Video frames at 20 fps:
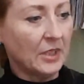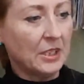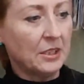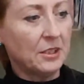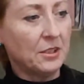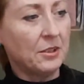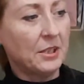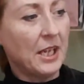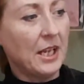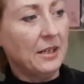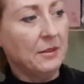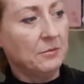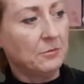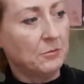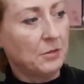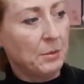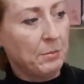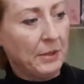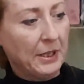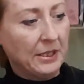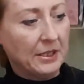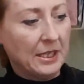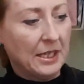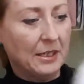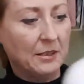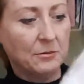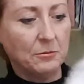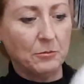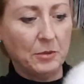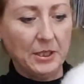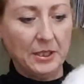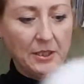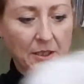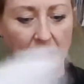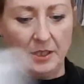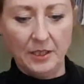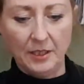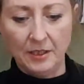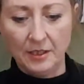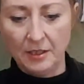So again, ripping down with
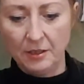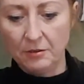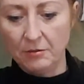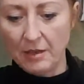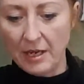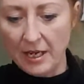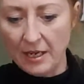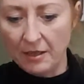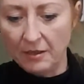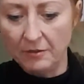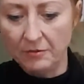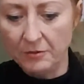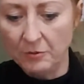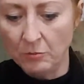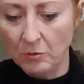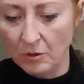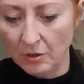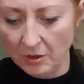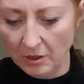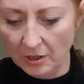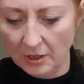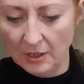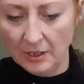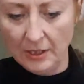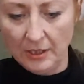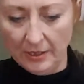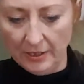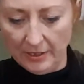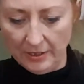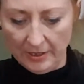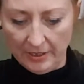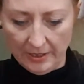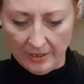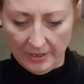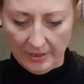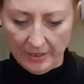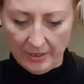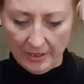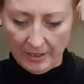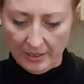the grain of the wool,
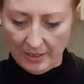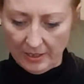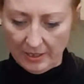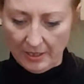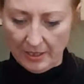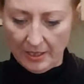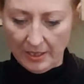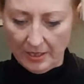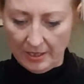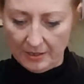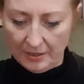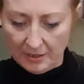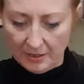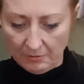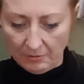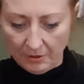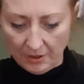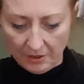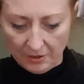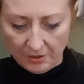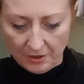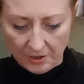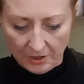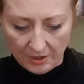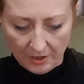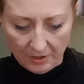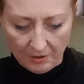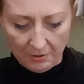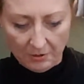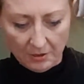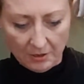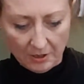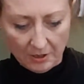and I'm going to